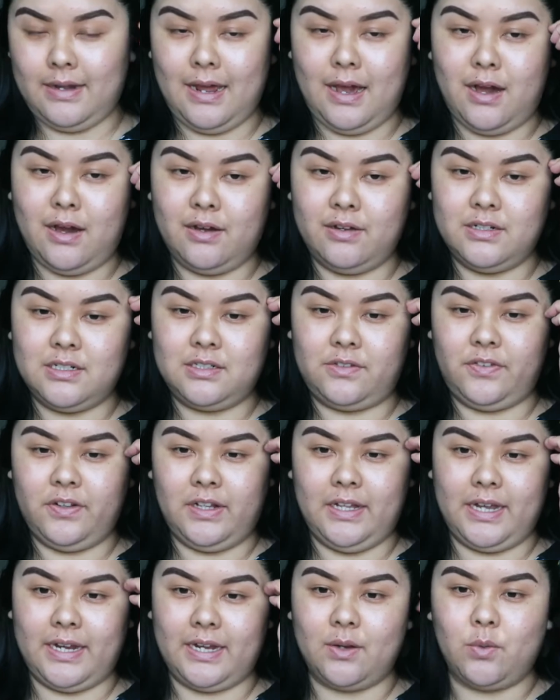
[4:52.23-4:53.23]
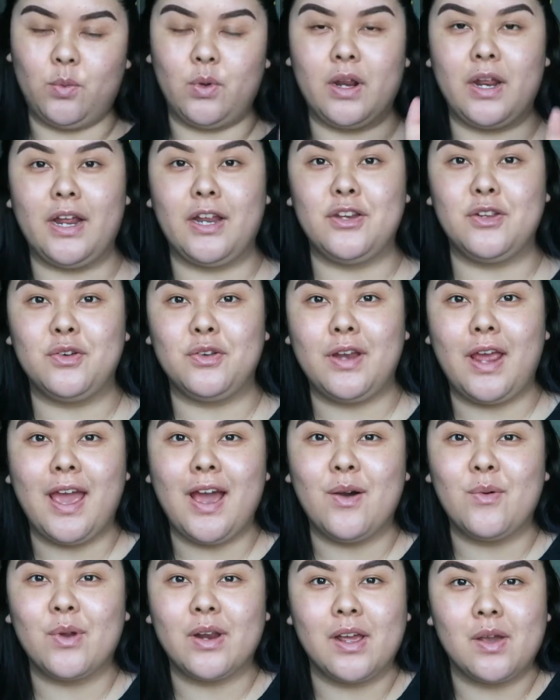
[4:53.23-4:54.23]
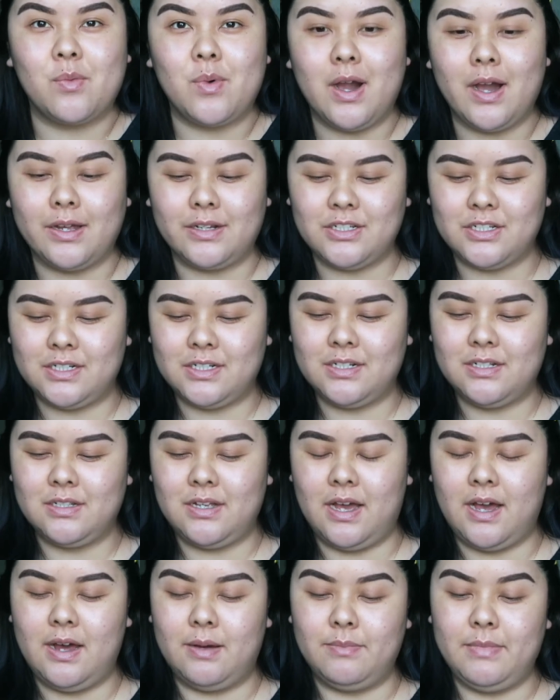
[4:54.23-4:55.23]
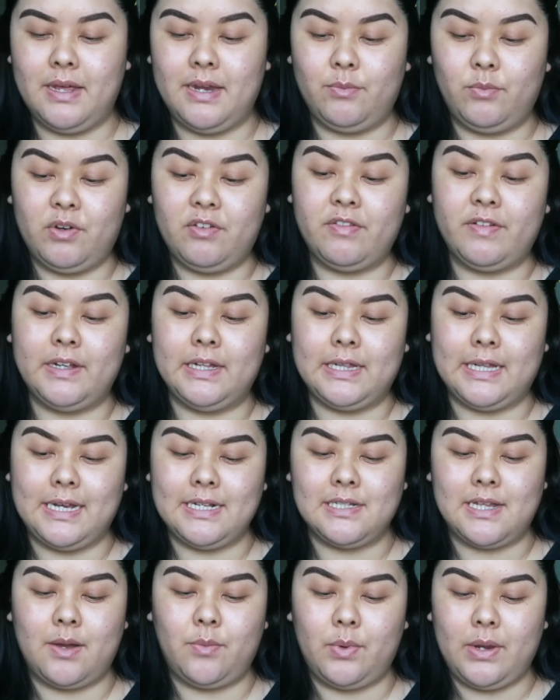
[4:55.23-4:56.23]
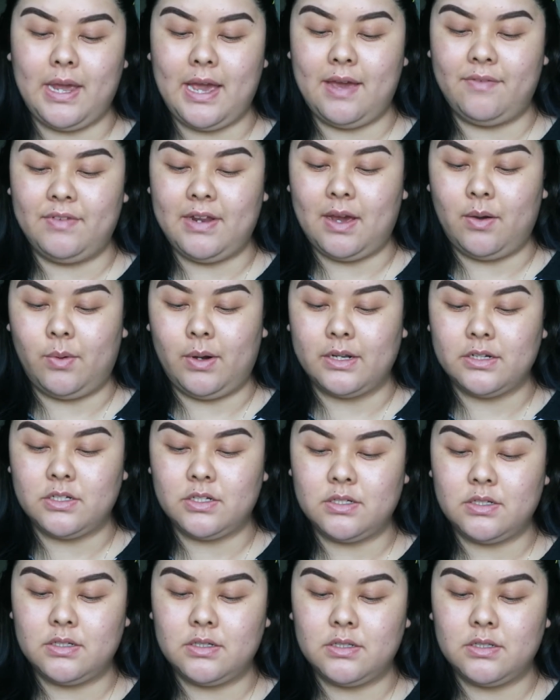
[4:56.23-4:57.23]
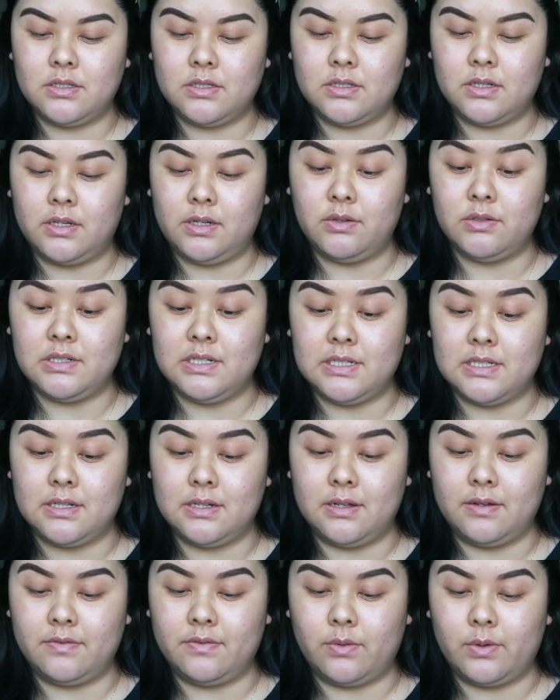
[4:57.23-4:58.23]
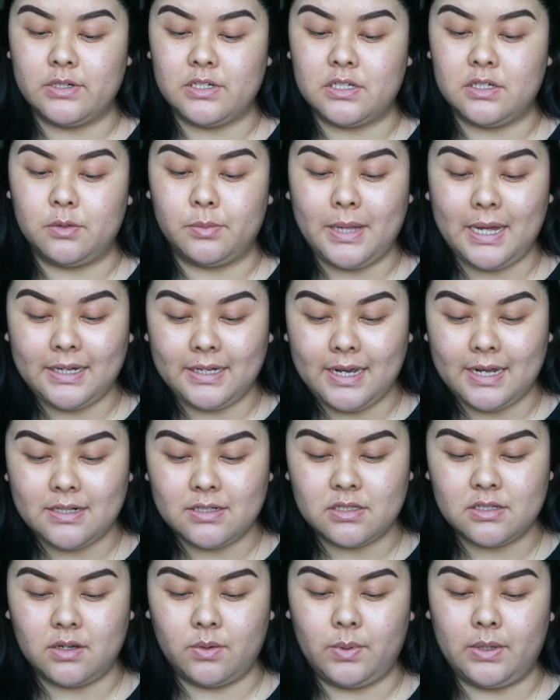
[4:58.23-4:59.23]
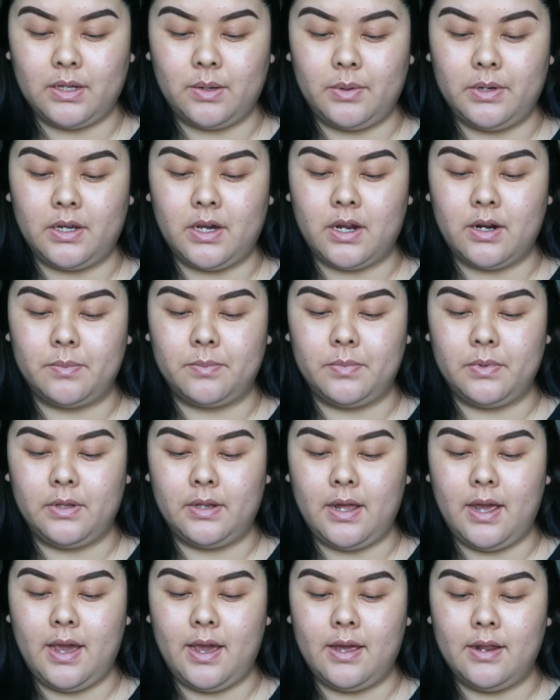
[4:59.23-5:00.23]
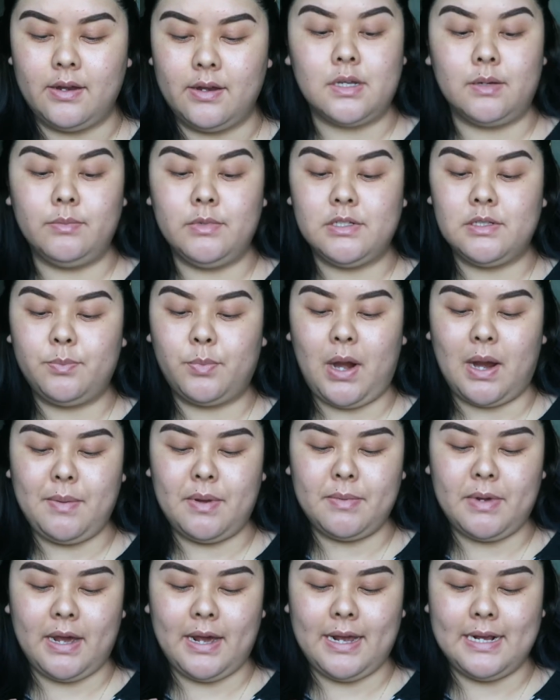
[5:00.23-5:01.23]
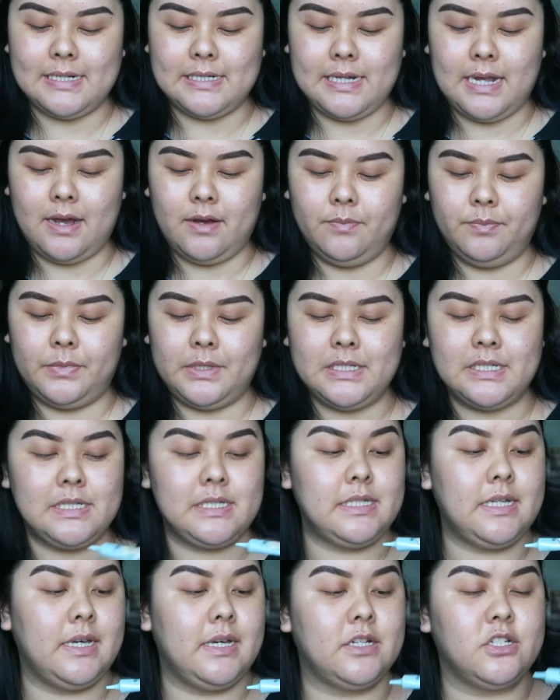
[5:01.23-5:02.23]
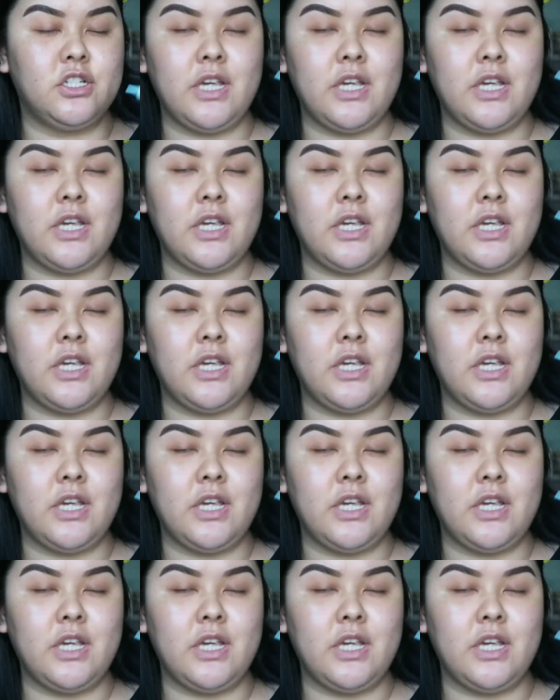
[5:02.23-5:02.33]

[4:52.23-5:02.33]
Now I just feel like, what do I do now? What do I watch? And we realized that we have not watched the new season of Orange is the New Black yet, so we thought we caught up on that. So I'm just priming my eyes now. This is the